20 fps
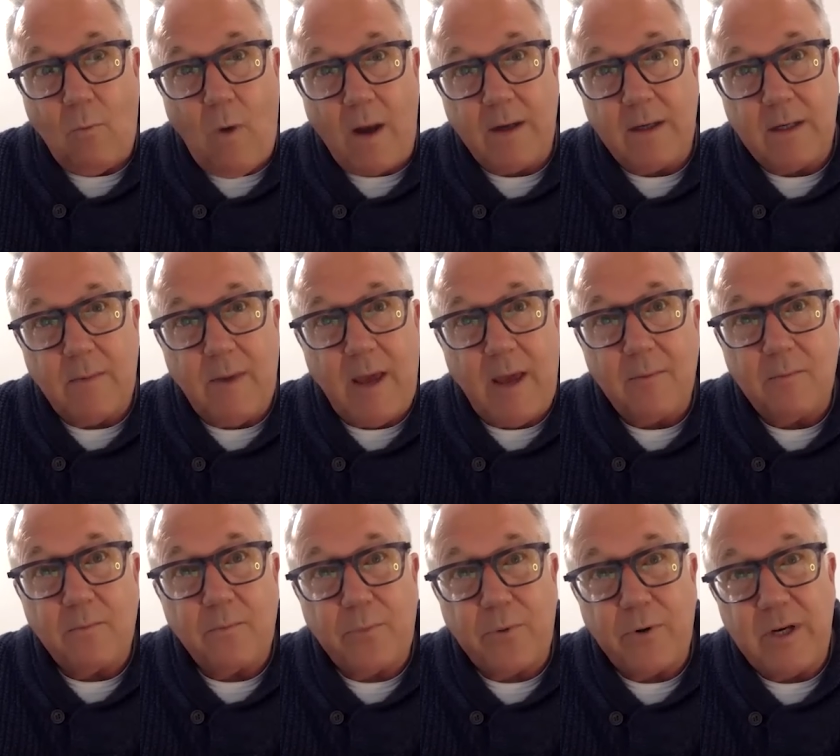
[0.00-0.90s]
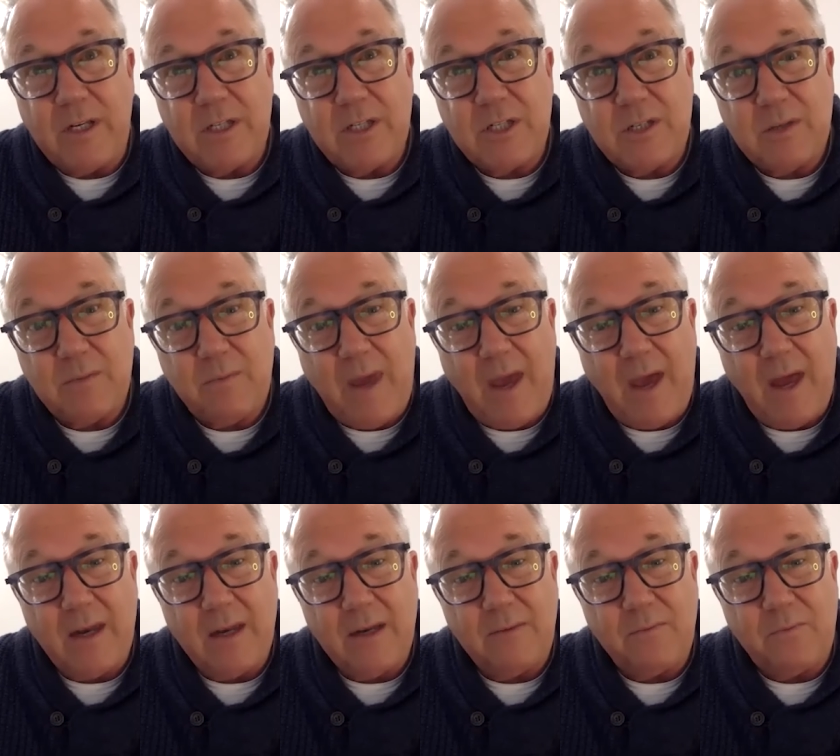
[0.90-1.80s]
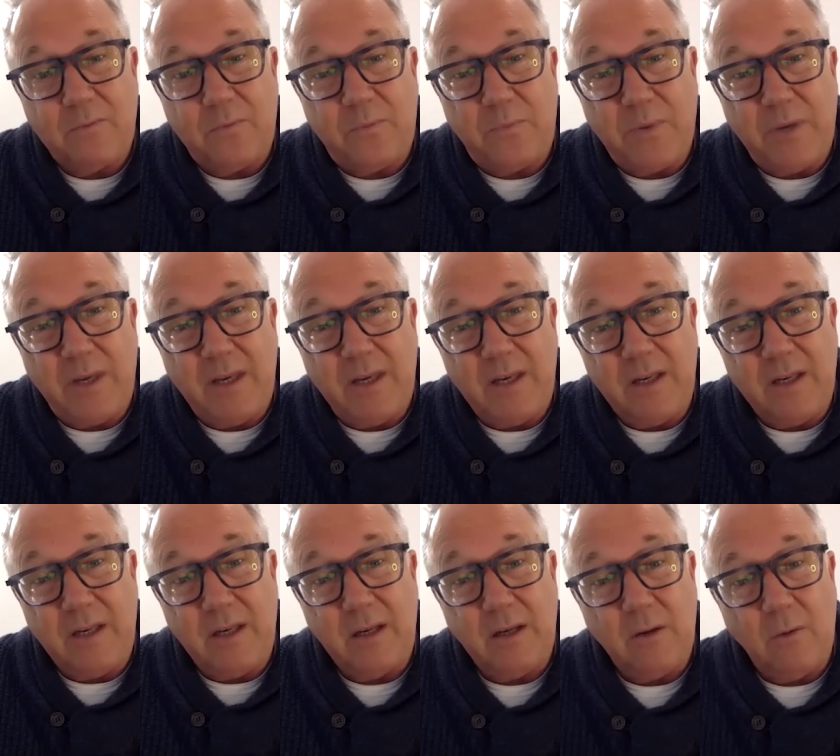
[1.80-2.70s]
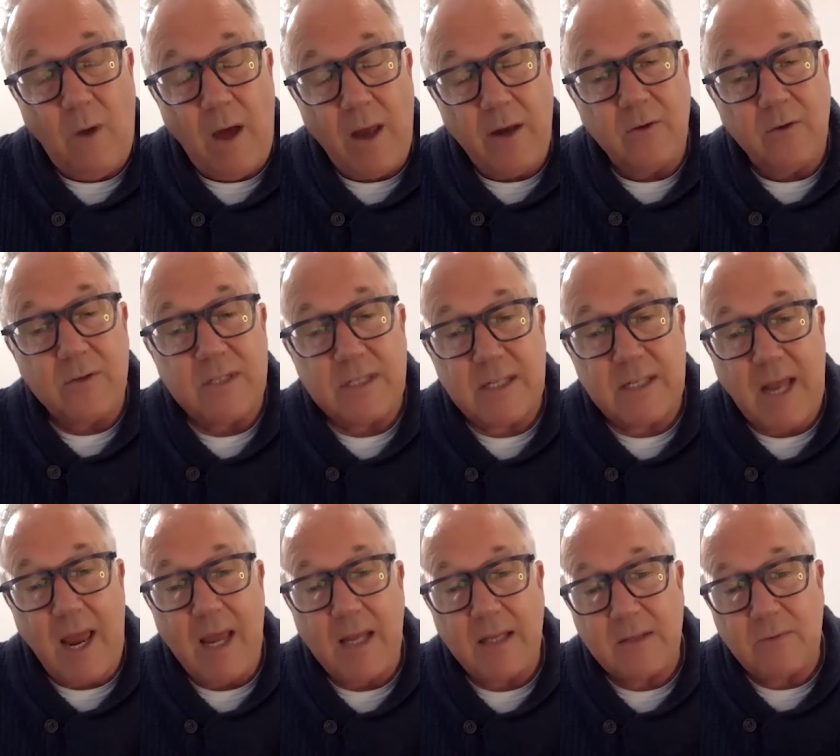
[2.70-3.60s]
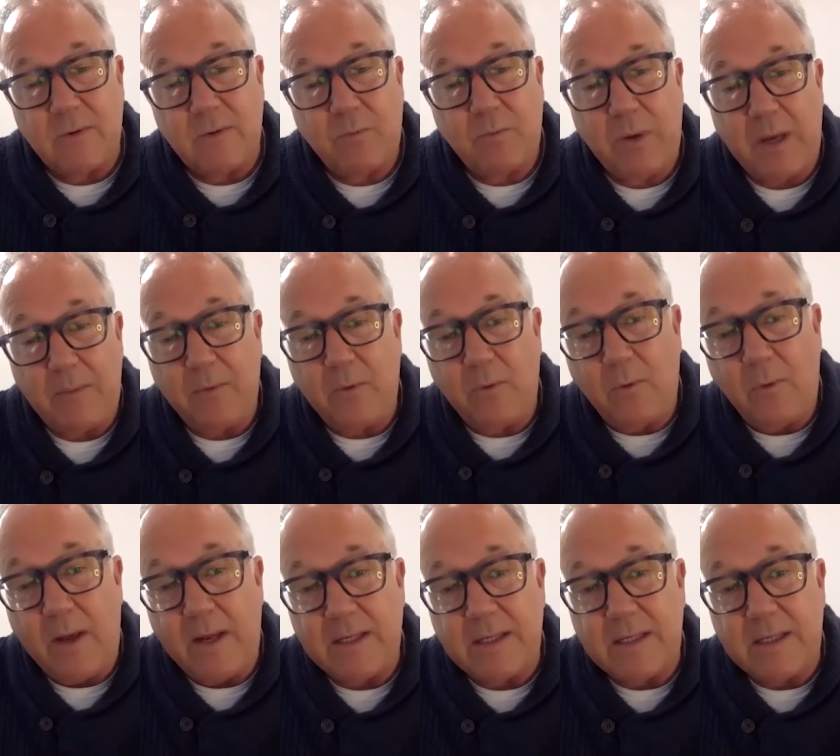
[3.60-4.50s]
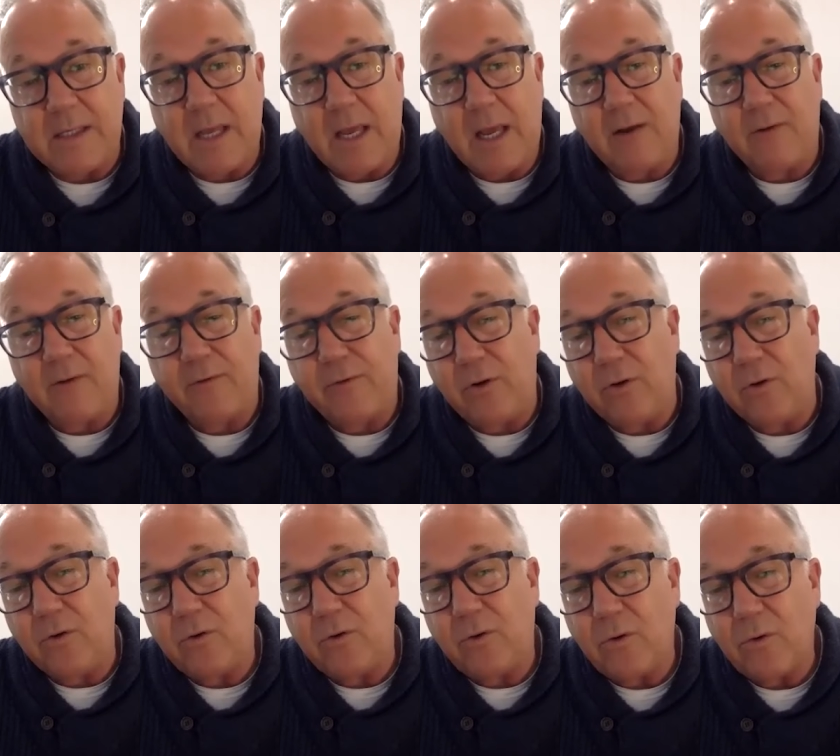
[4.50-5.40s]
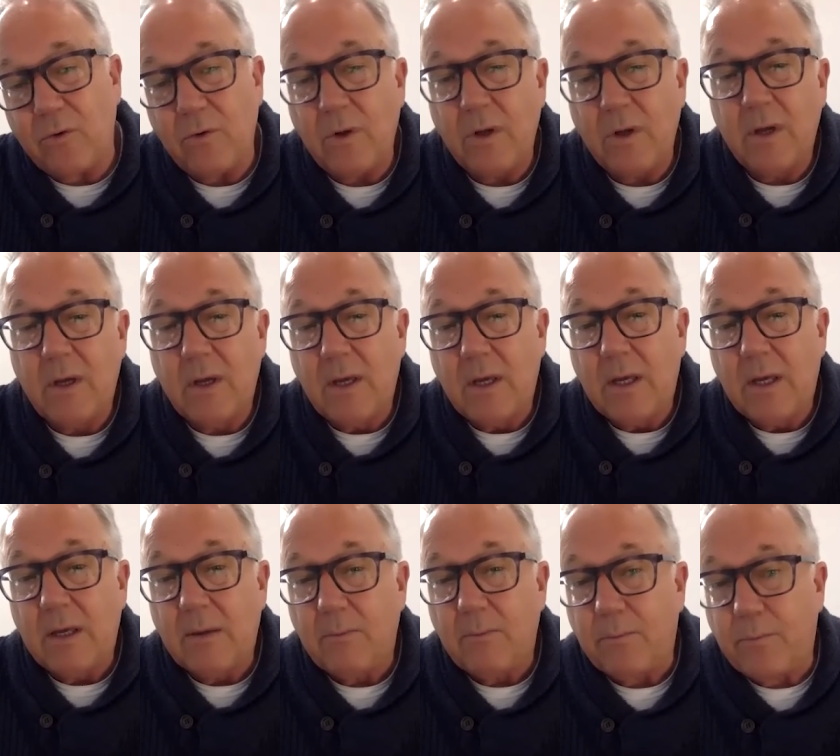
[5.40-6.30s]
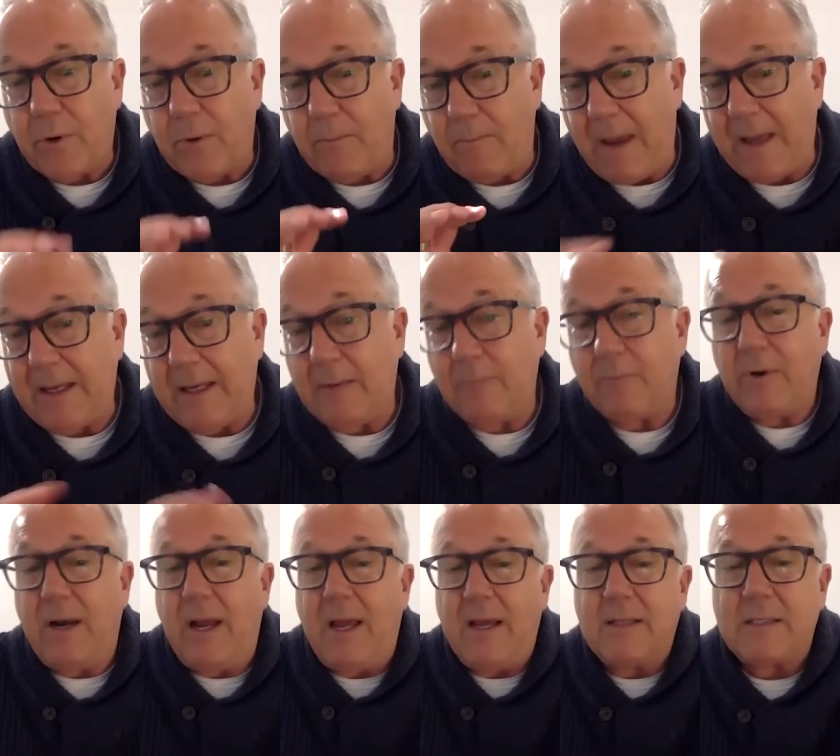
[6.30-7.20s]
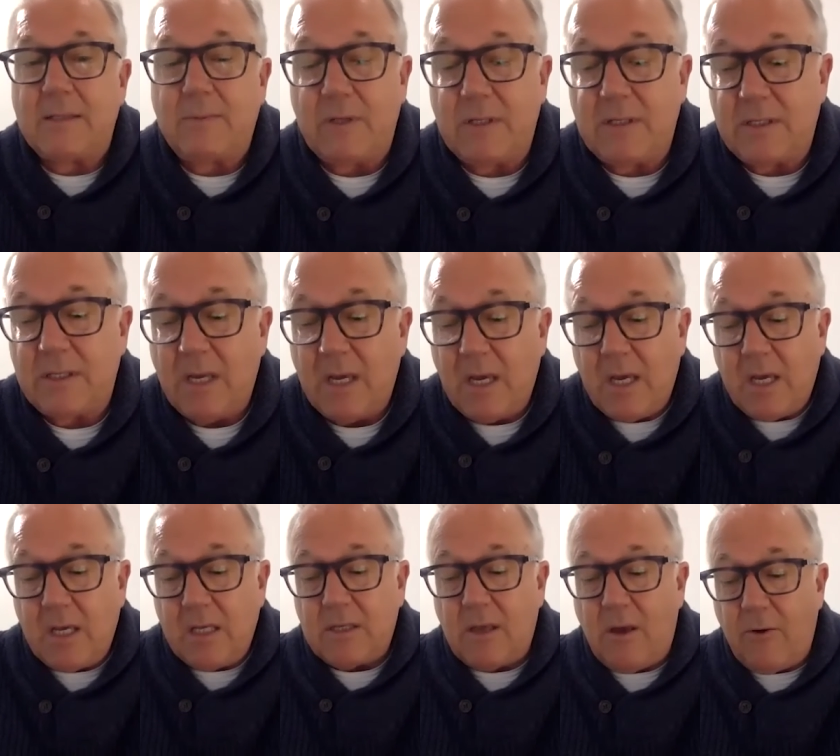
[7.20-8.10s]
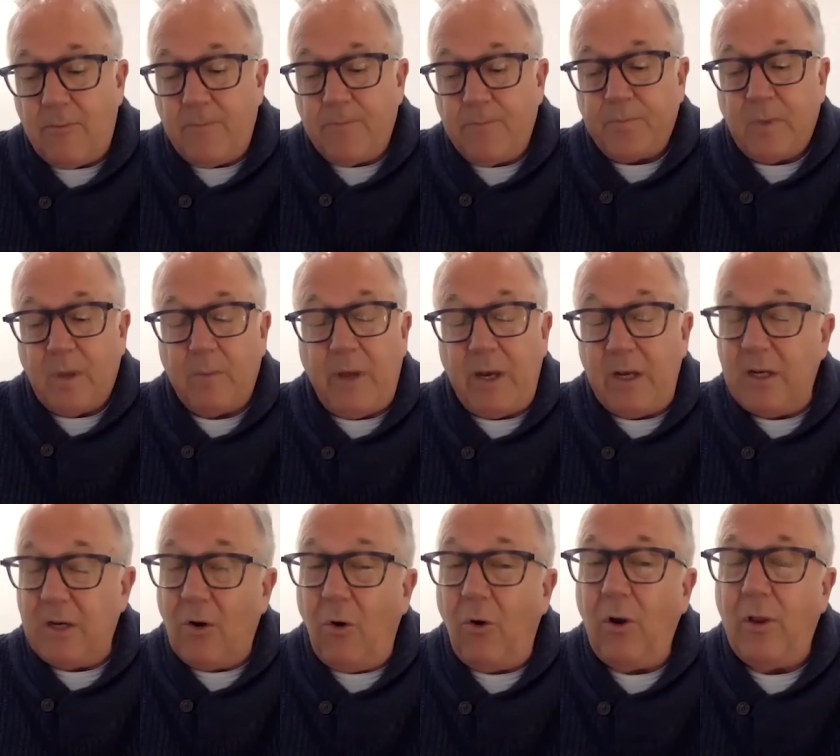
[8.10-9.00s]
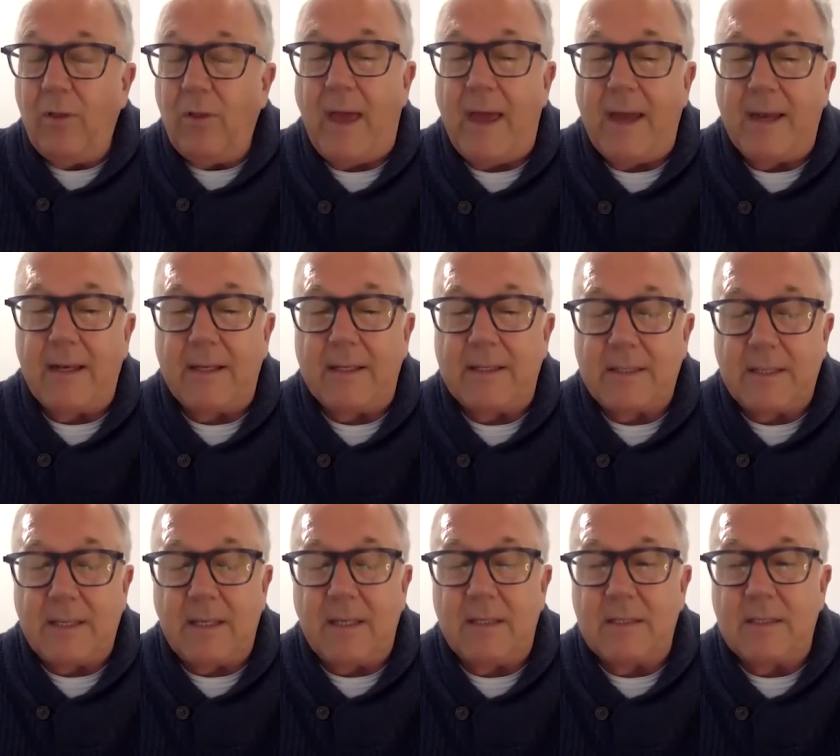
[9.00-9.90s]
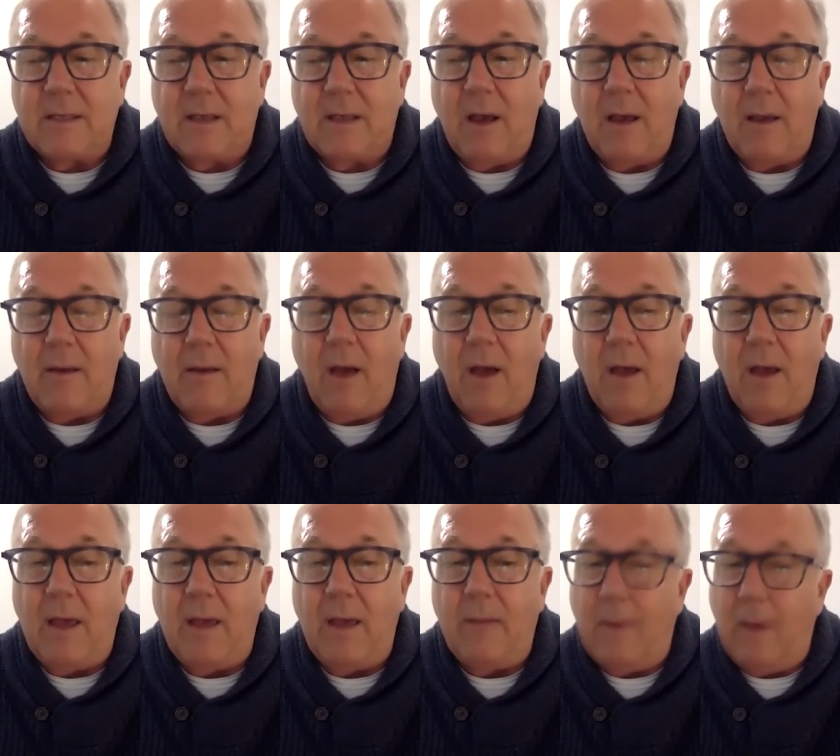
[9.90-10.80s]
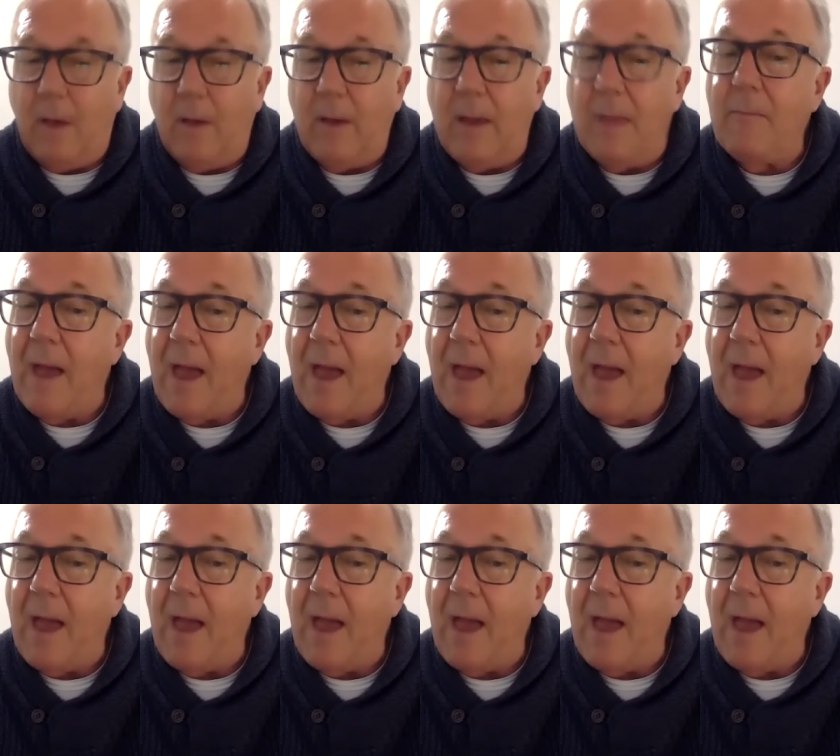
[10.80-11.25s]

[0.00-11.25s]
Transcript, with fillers: wondered about preached about it, being the one who stands with people when at a funeral making pronouncements. So, but in all of that, it's it's I I, I am